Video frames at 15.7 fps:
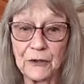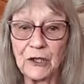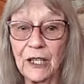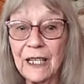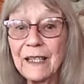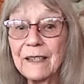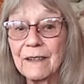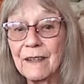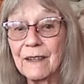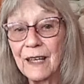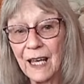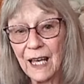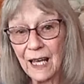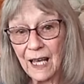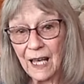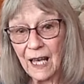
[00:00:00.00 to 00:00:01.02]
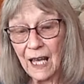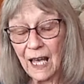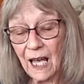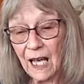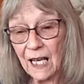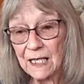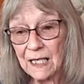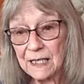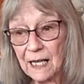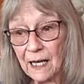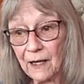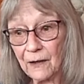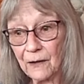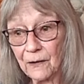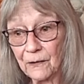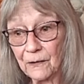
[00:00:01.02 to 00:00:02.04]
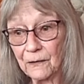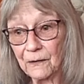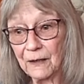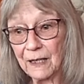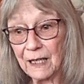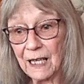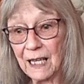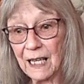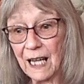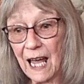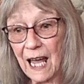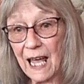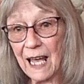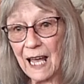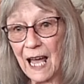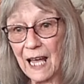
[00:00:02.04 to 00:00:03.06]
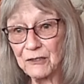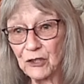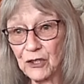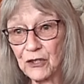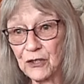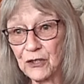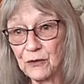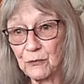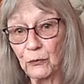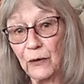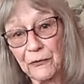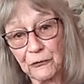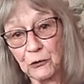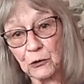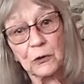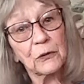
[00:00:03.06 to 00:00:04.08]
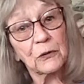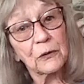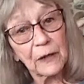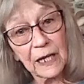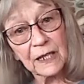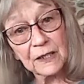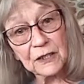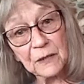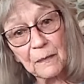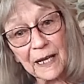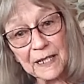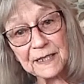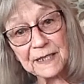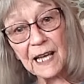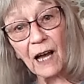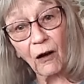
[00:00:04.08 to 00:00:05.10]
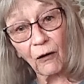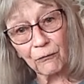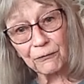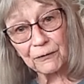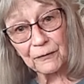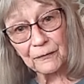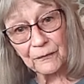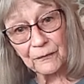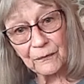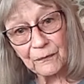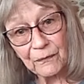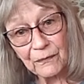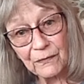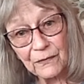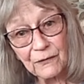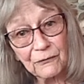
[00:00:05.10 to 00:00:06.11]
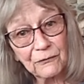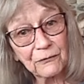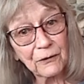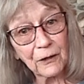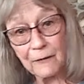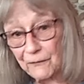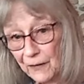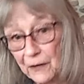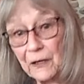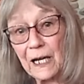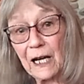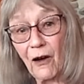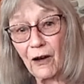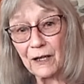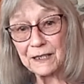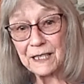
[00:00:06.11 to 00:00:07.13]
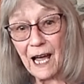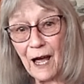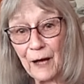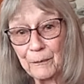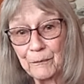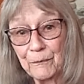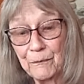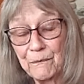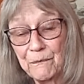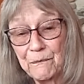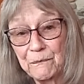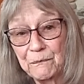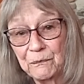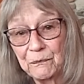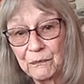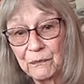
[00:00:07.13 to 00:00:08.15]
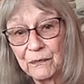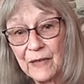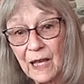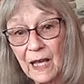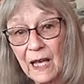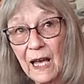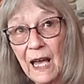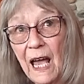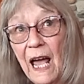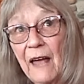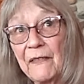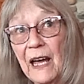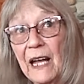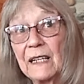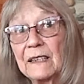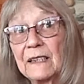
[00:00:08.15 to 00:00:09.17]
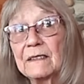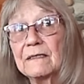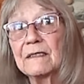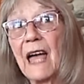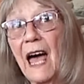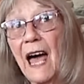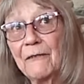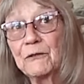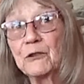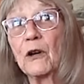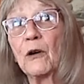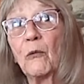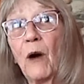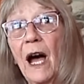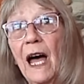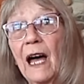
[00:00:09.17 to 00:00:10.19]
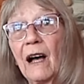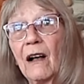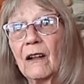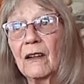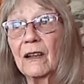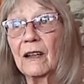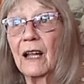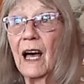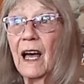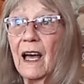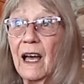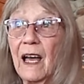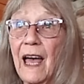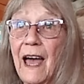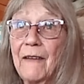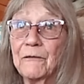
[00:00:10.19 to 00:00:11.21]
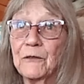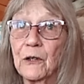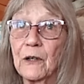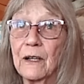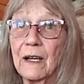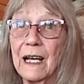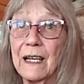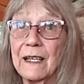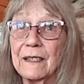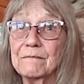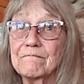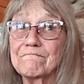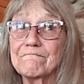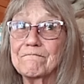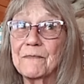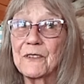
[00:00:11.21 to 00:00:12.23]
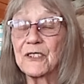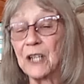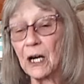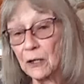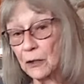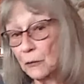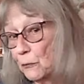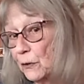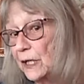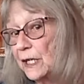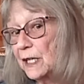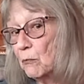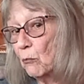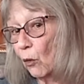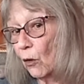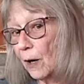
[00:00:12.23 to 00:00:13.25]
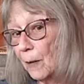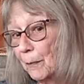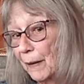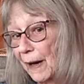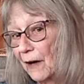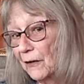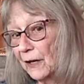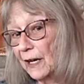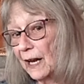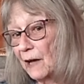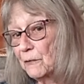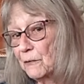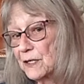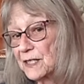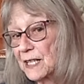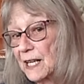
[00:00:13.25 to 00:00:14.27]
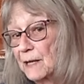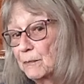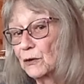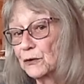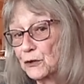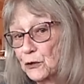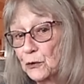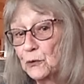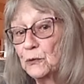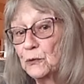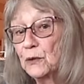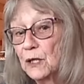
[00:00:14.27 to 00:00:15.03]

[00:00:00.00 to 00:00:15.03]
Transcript: it. So I just withdrew into myself for a very long time. And then after a while, after I started reading more about it, I was able to